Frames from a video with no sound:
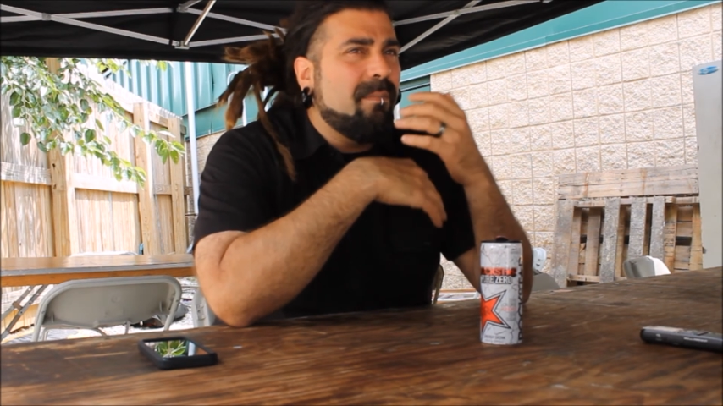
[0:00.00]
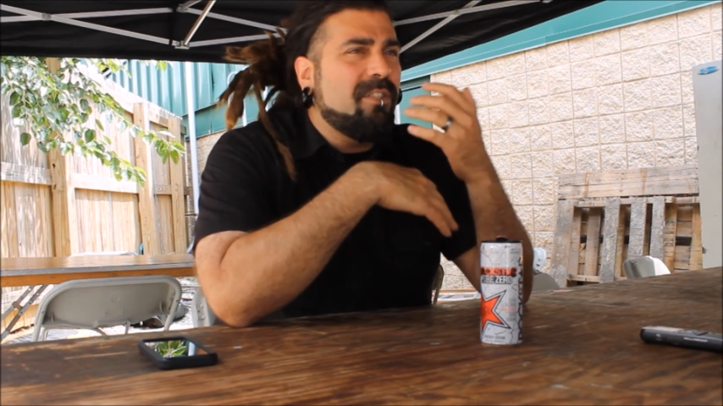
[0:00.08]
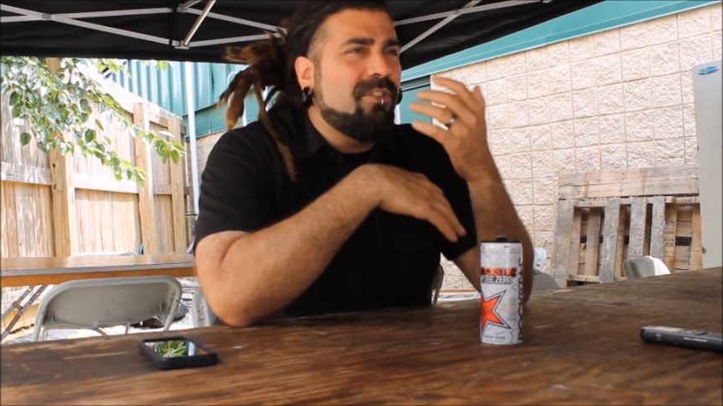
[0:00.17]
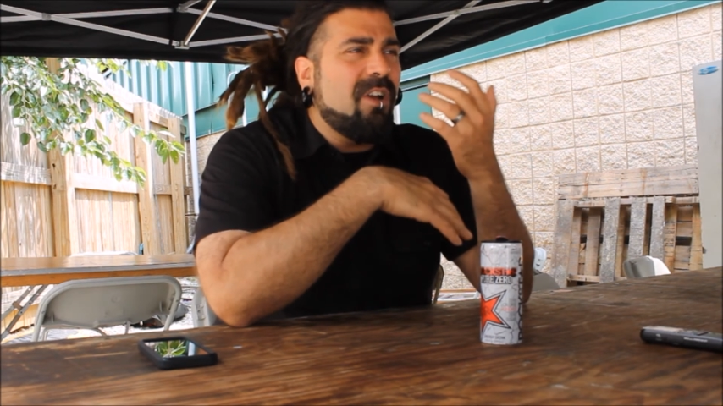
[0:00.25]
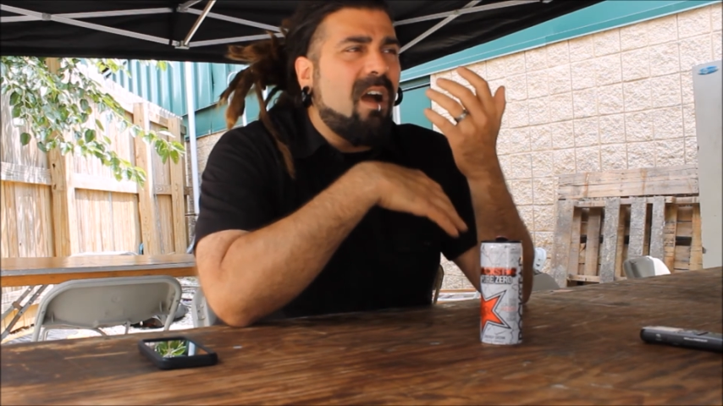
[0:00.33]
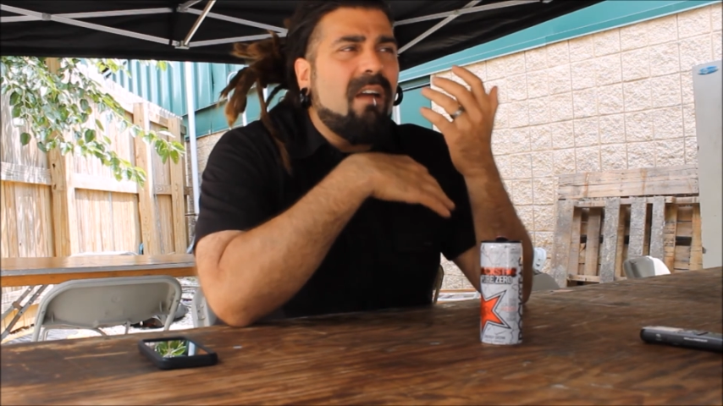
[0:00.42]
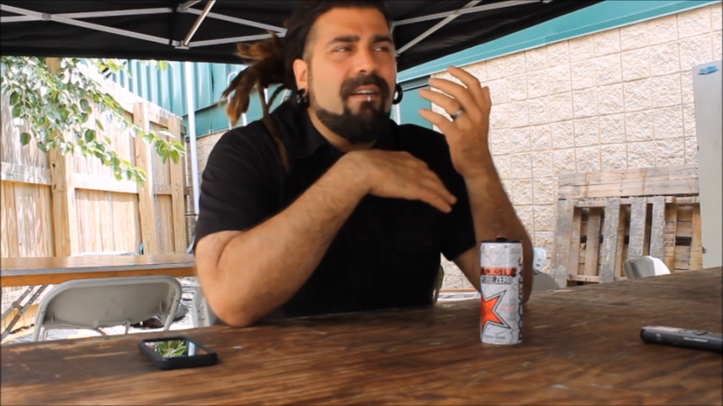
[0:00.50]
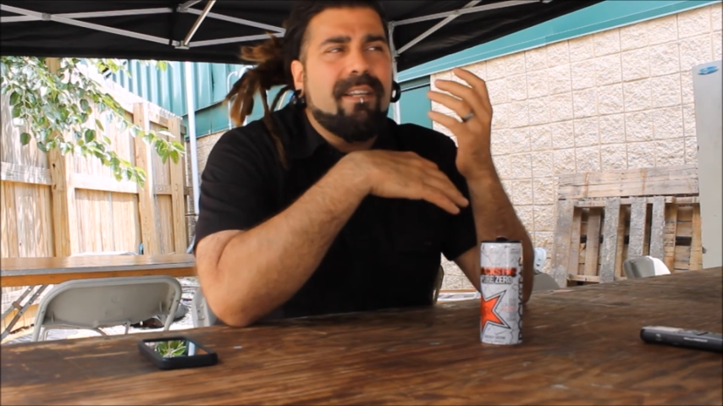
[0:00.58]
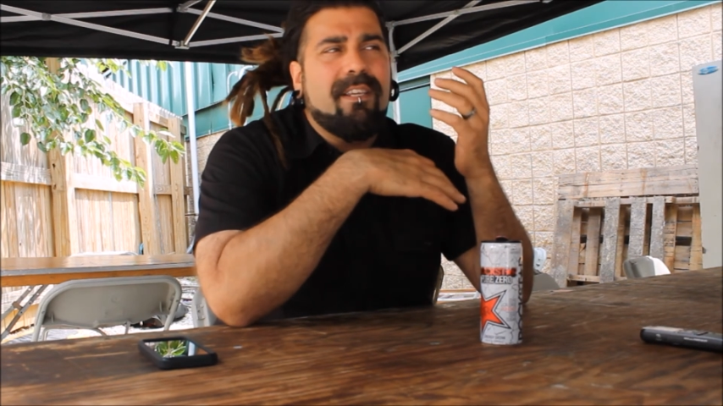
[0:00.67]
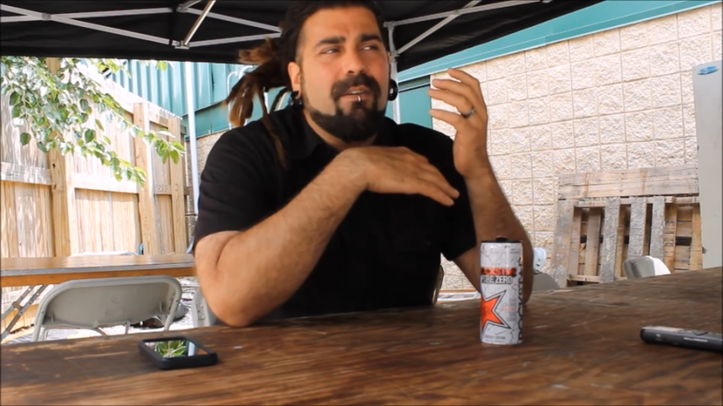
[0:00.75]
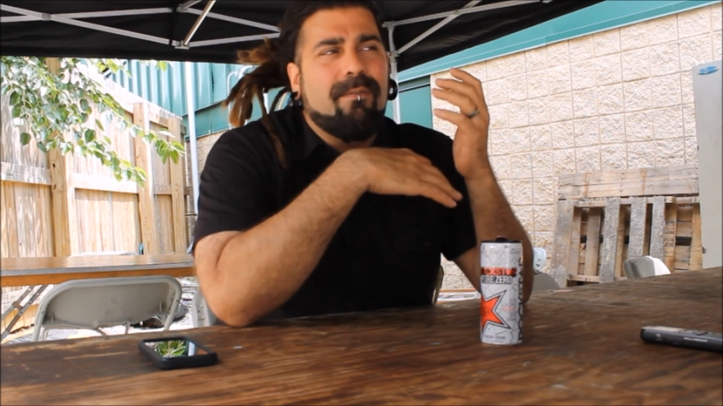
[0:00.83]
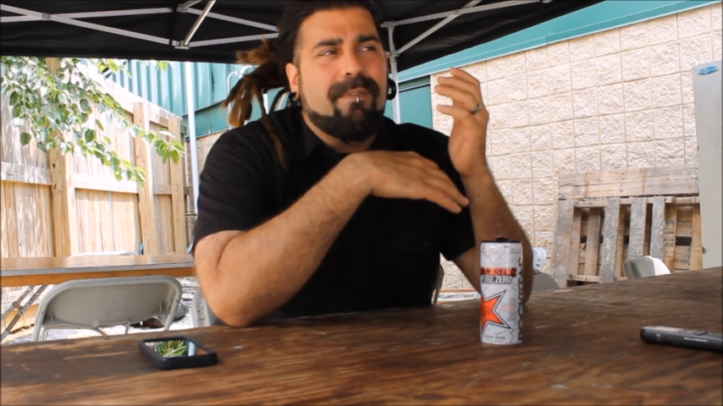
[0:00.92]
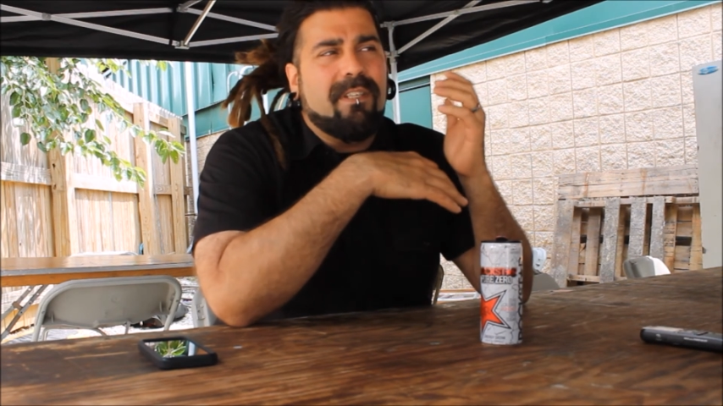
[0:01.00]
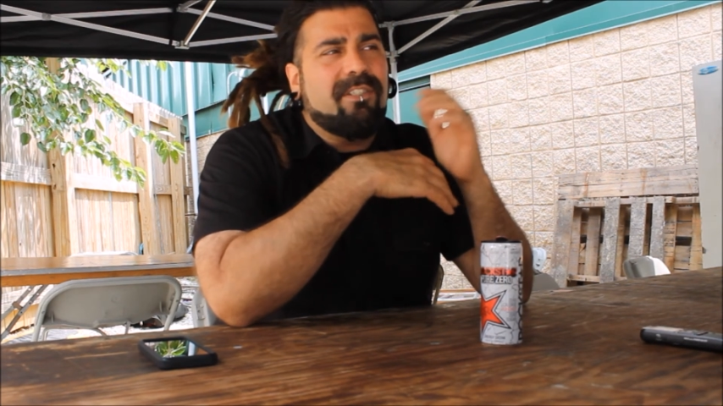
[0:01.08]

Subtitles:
majority of the